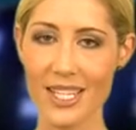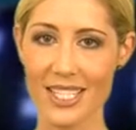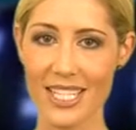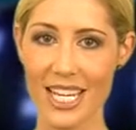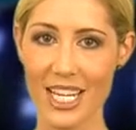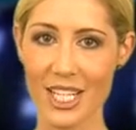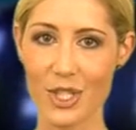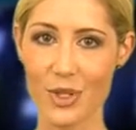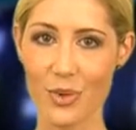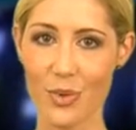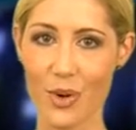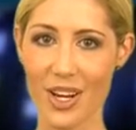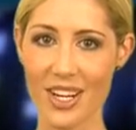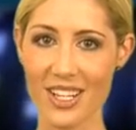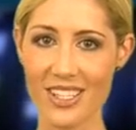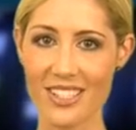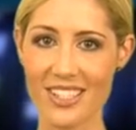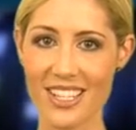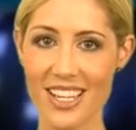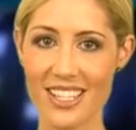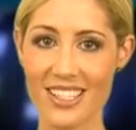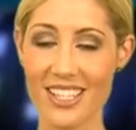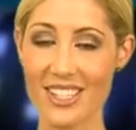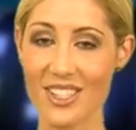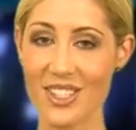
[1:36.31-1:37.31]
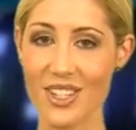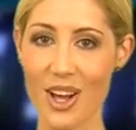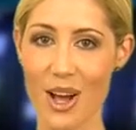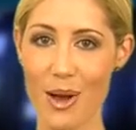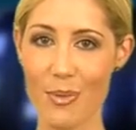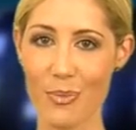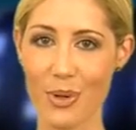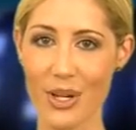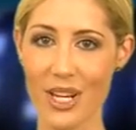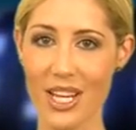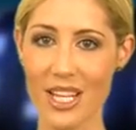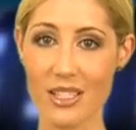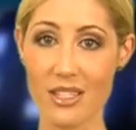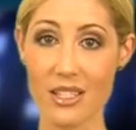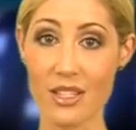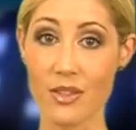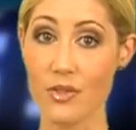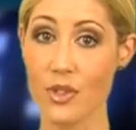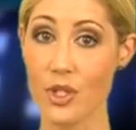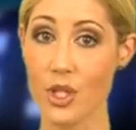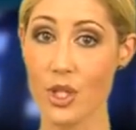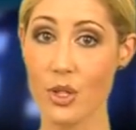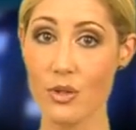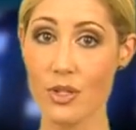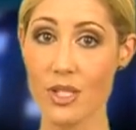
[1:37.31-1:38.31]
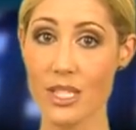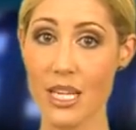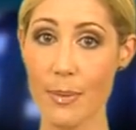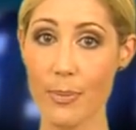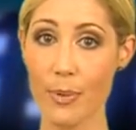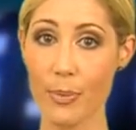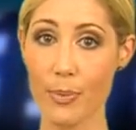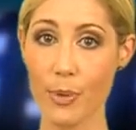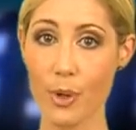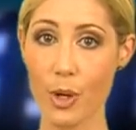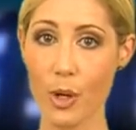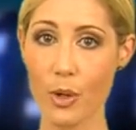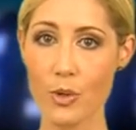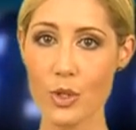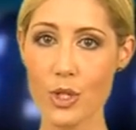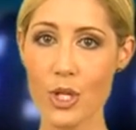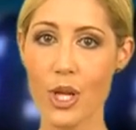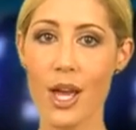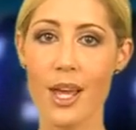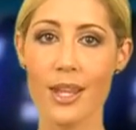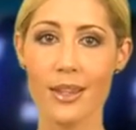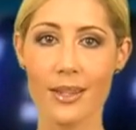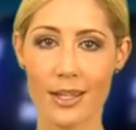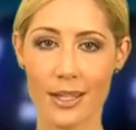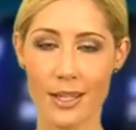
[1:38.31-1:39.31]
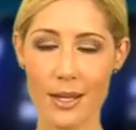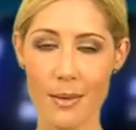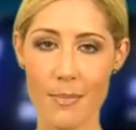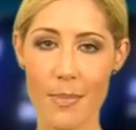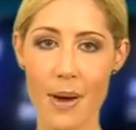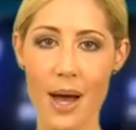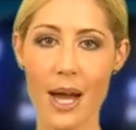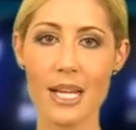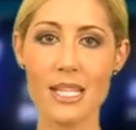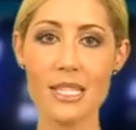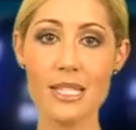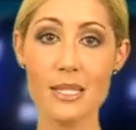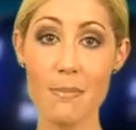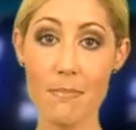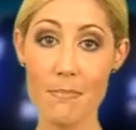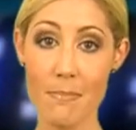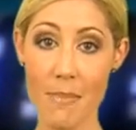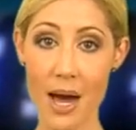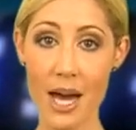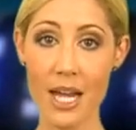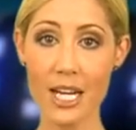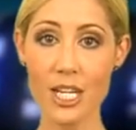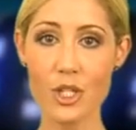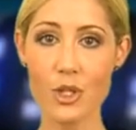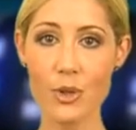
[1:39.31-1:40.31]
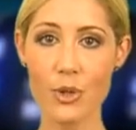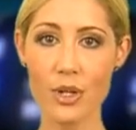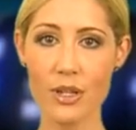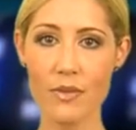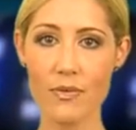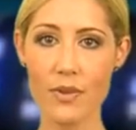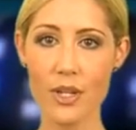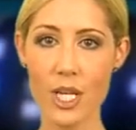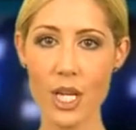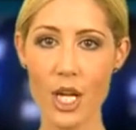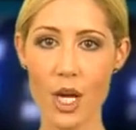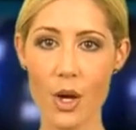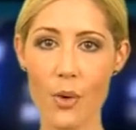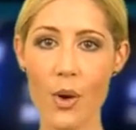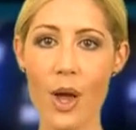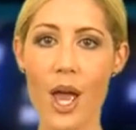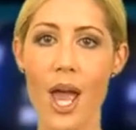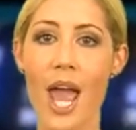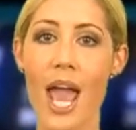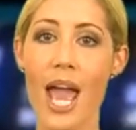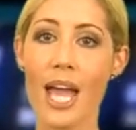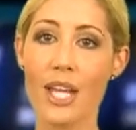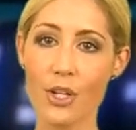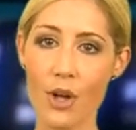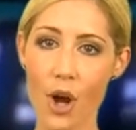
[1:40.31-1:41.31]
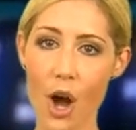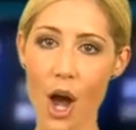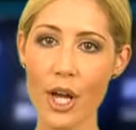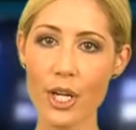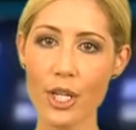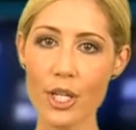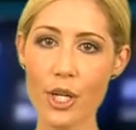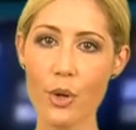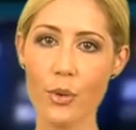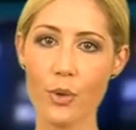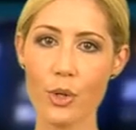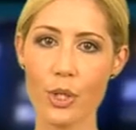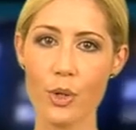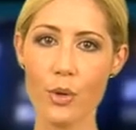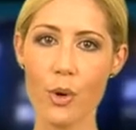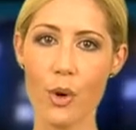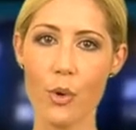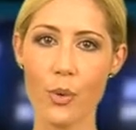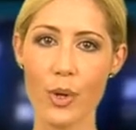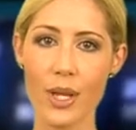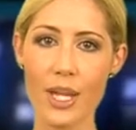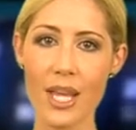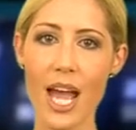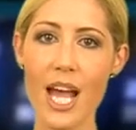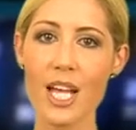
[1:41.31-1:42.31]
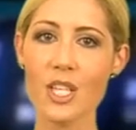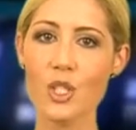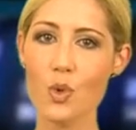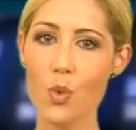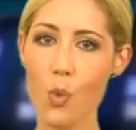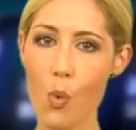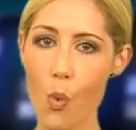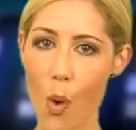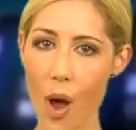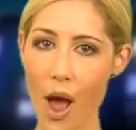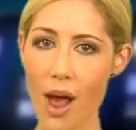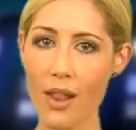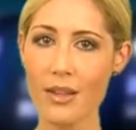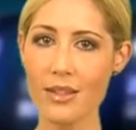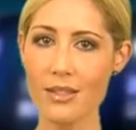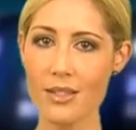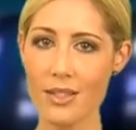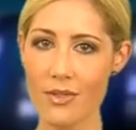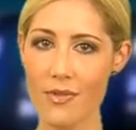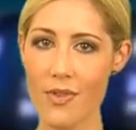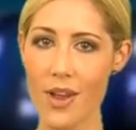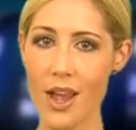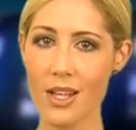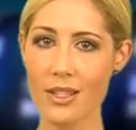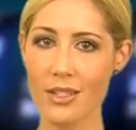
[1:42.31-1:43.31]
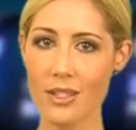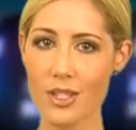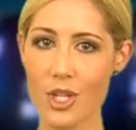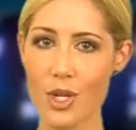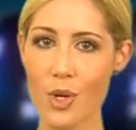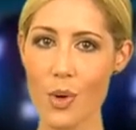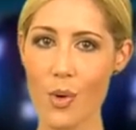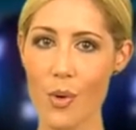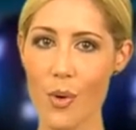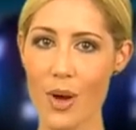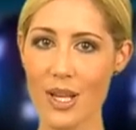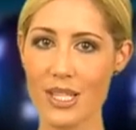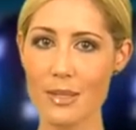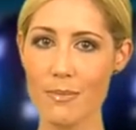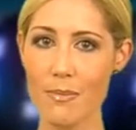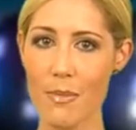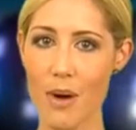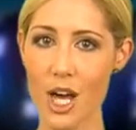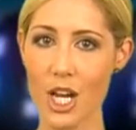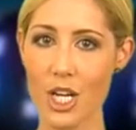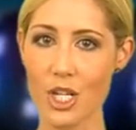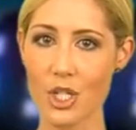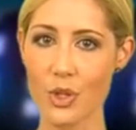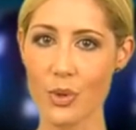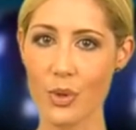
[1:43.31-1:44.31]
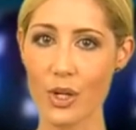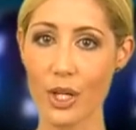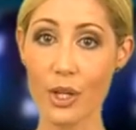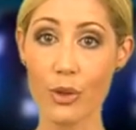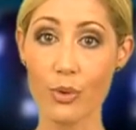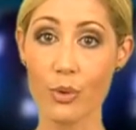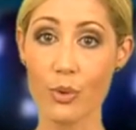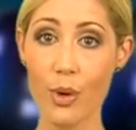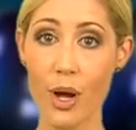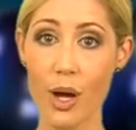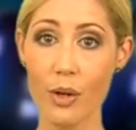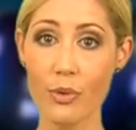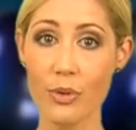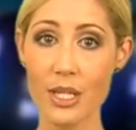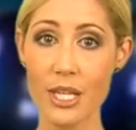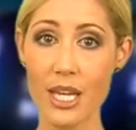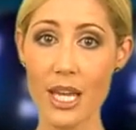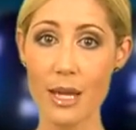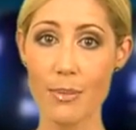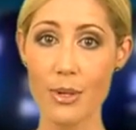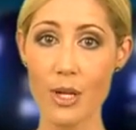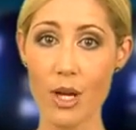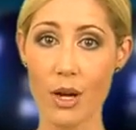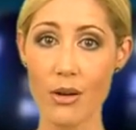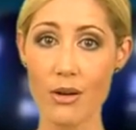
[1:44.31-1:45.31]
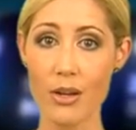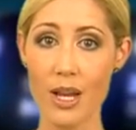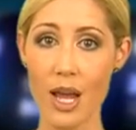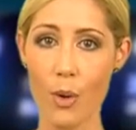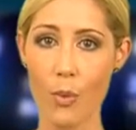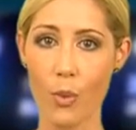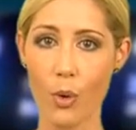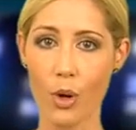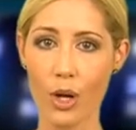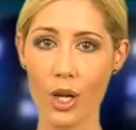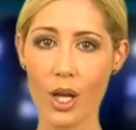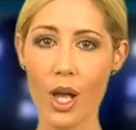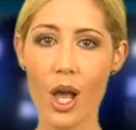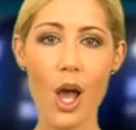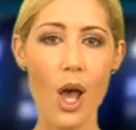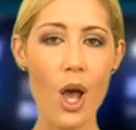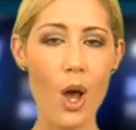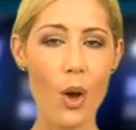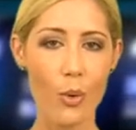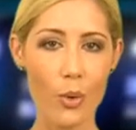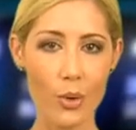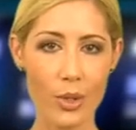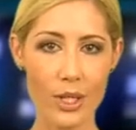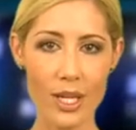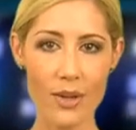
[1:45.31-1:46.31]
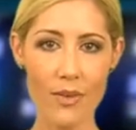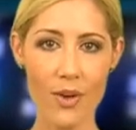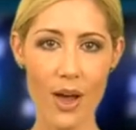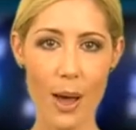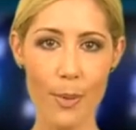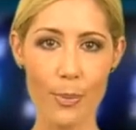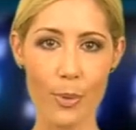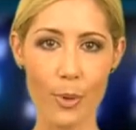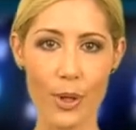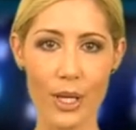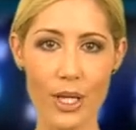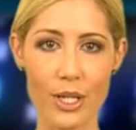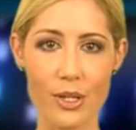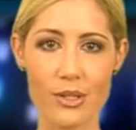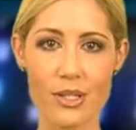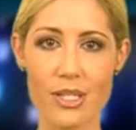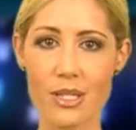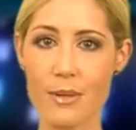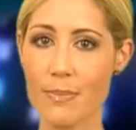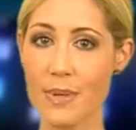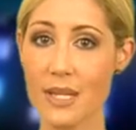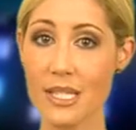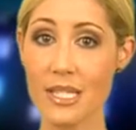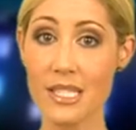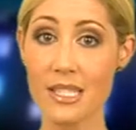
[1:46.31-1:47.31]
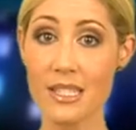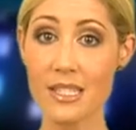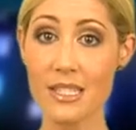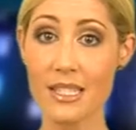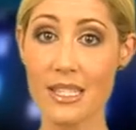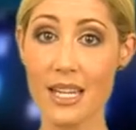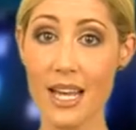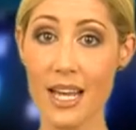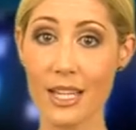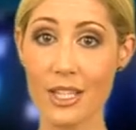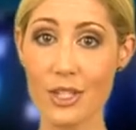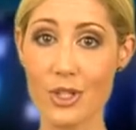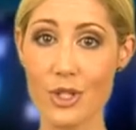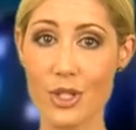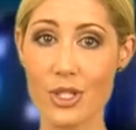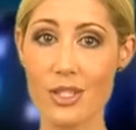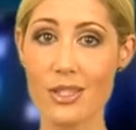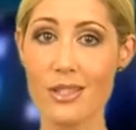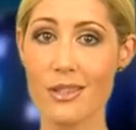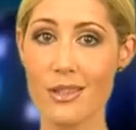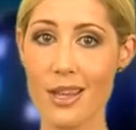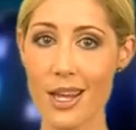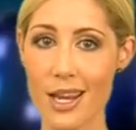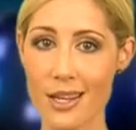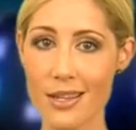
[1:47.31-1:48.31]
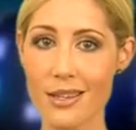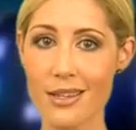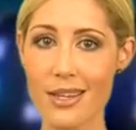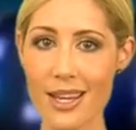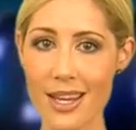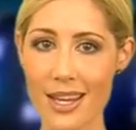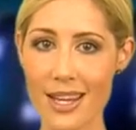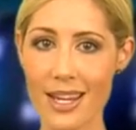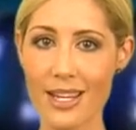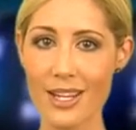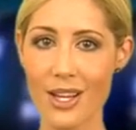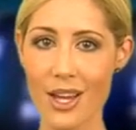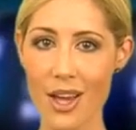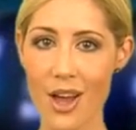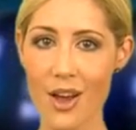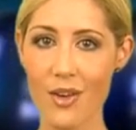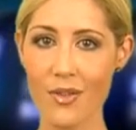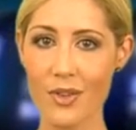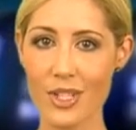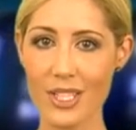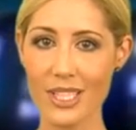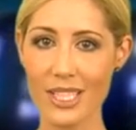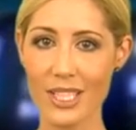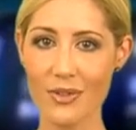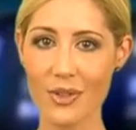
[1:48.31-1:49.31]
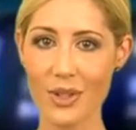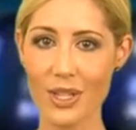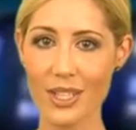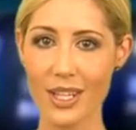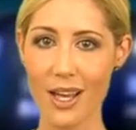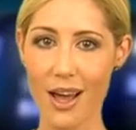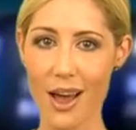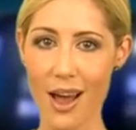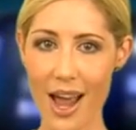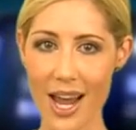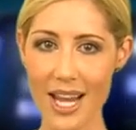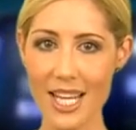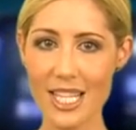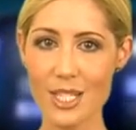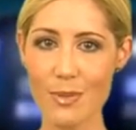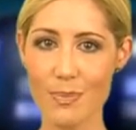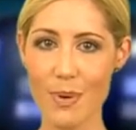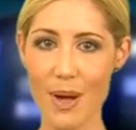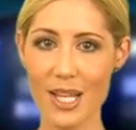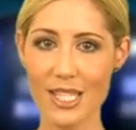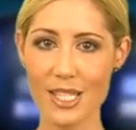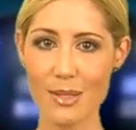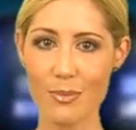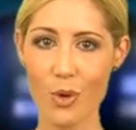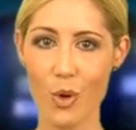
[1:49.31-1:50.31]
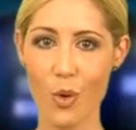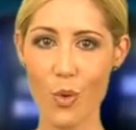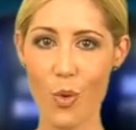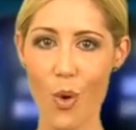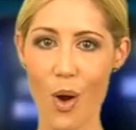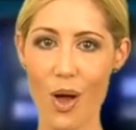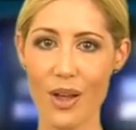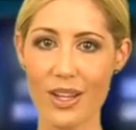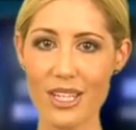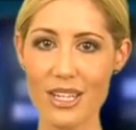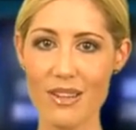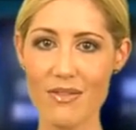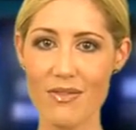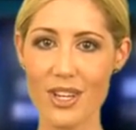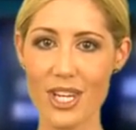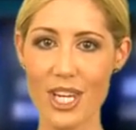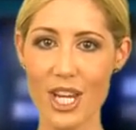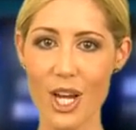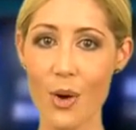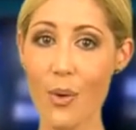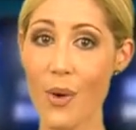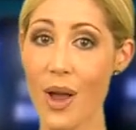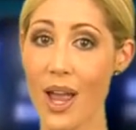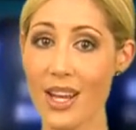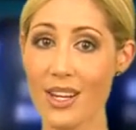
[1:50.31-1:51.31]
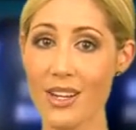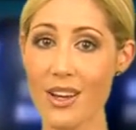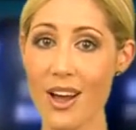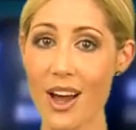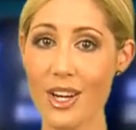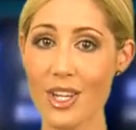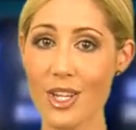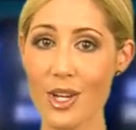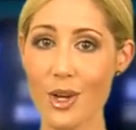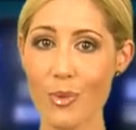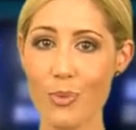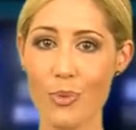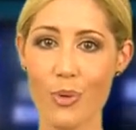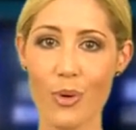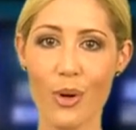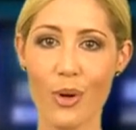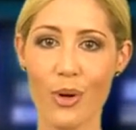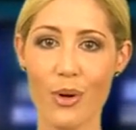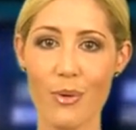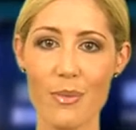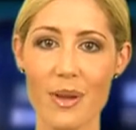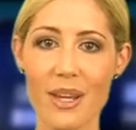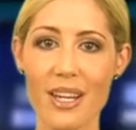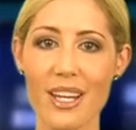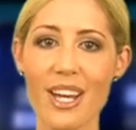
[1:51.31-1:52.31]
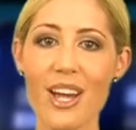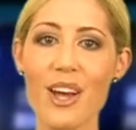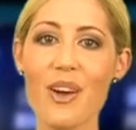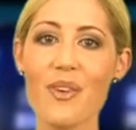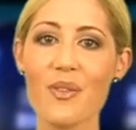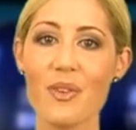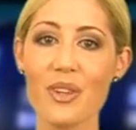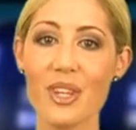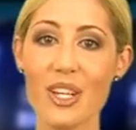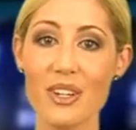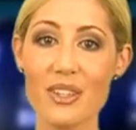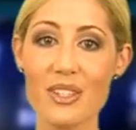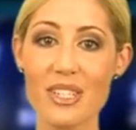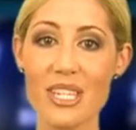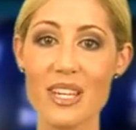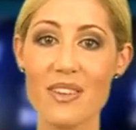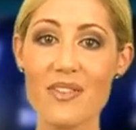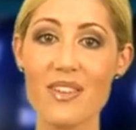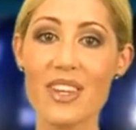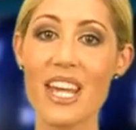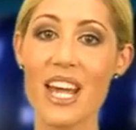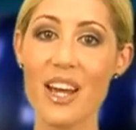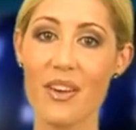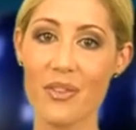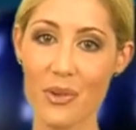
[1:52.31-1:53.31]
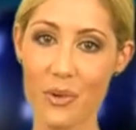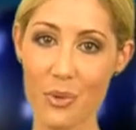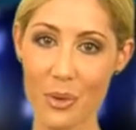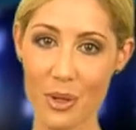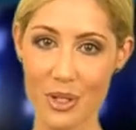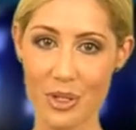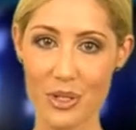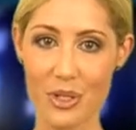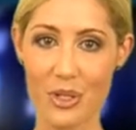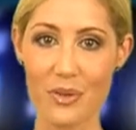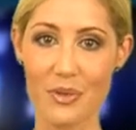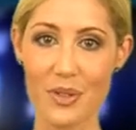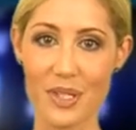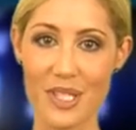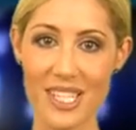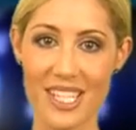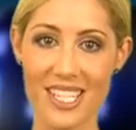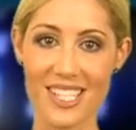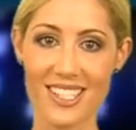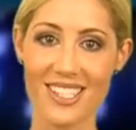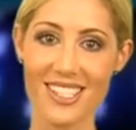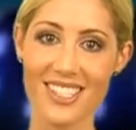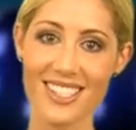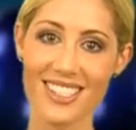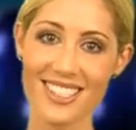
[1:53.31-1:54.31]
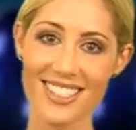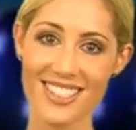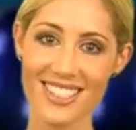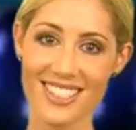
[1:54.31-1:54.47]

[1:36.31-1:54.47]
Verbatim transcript: Tektronix says its comprehensive two-step approach that combines monitoring video and audio QoE as well as advanced QoS monitoring throughout the ABR network will give operators the business intelligence they need for delivering the highest possible quality video and audio programming for their TV Everywhere services.